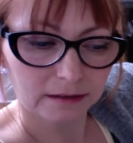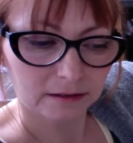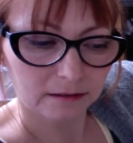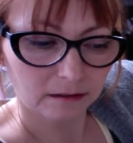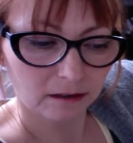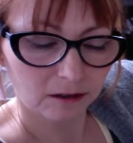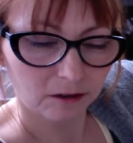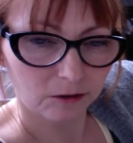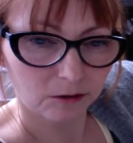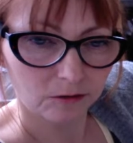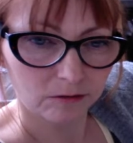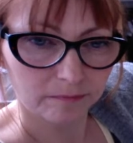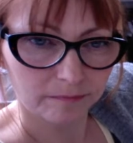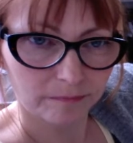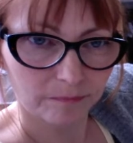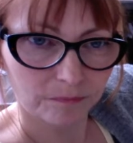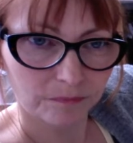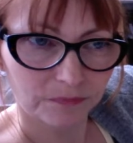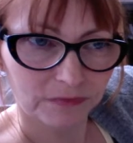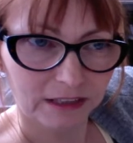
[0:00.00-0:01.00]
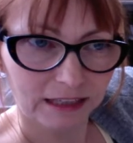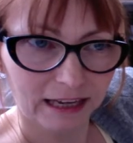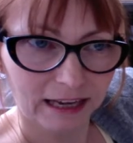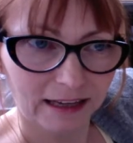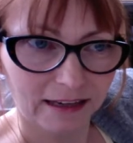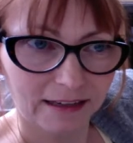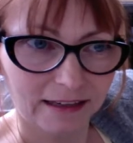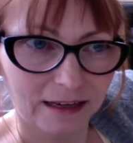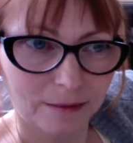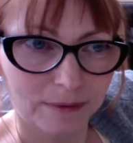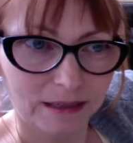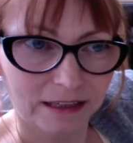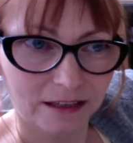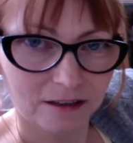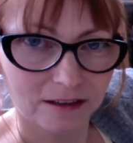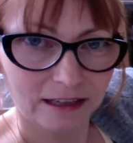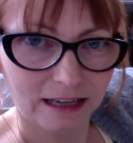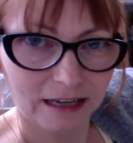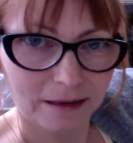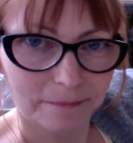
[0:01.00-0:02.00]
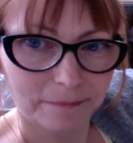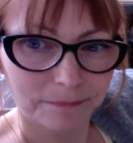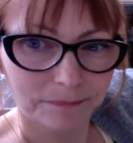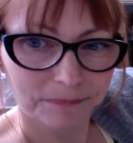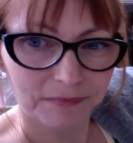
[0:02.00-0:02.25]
So yeah, let me know there.